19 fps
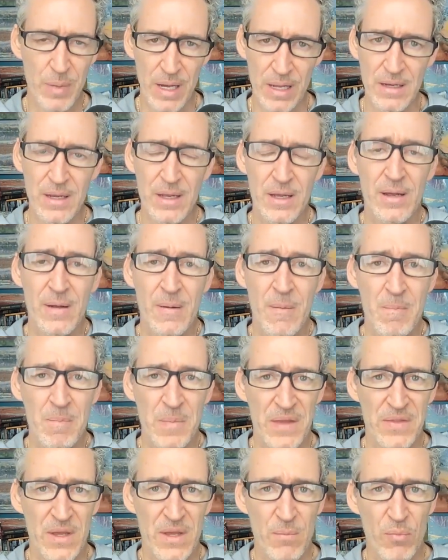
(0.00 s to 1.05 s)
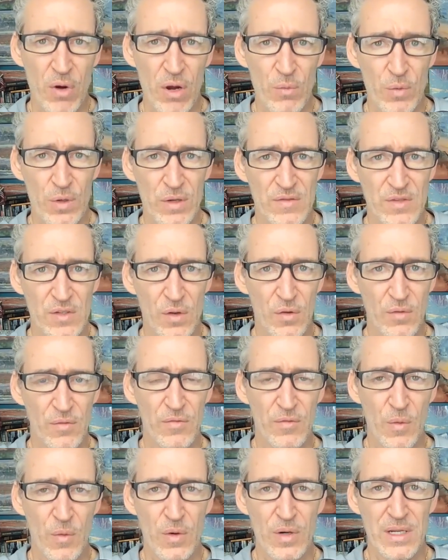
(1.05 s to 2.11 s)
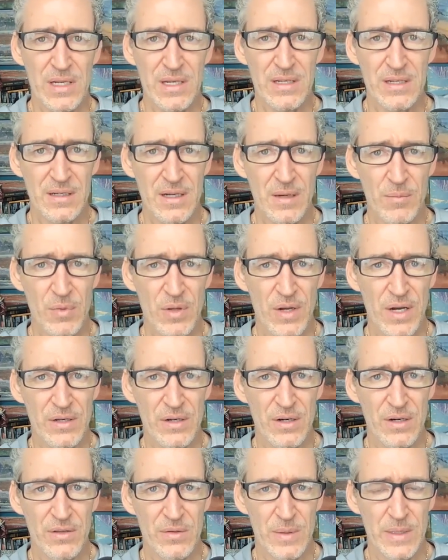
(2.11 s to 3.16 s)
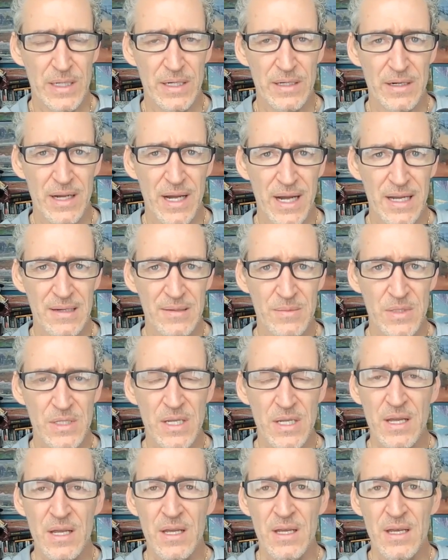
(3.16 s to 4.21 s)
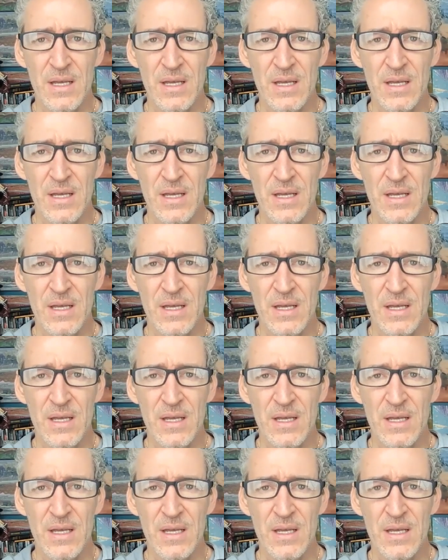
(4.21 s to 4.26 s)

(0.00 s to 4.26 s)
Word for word: But at that point where you've sold 40 to a couple hundred, 300 items,